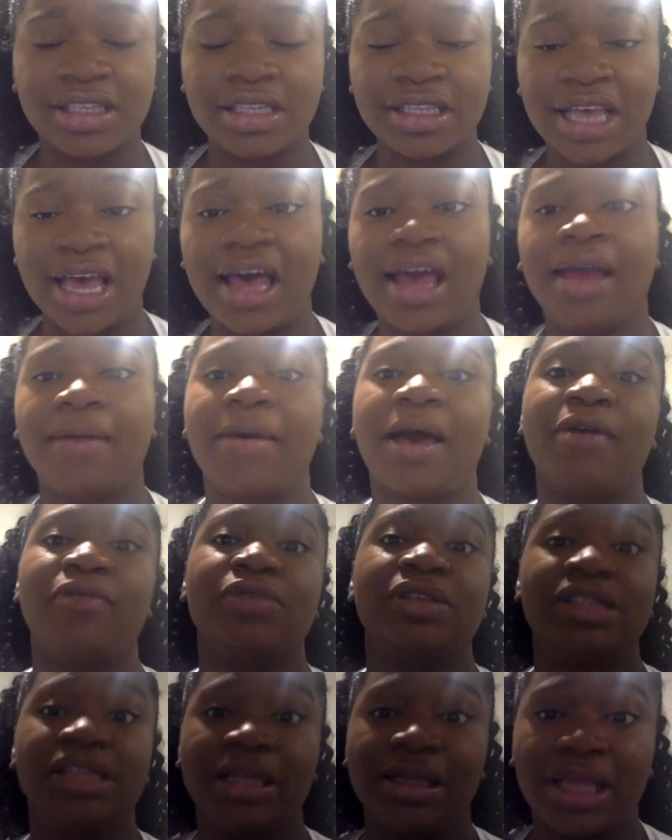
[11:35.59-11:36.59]
time I
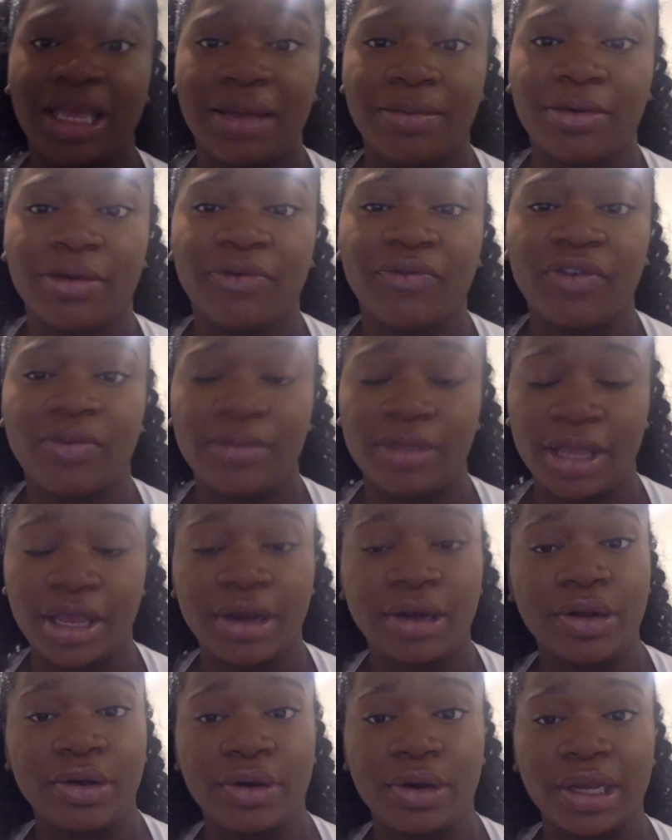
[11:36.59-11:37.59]
was in labor from
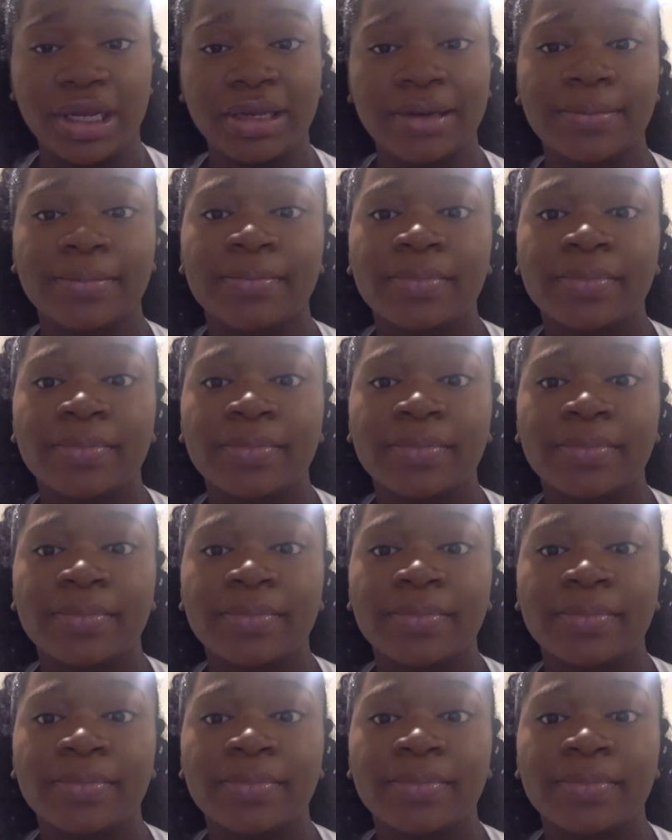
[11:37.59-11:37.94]
then on.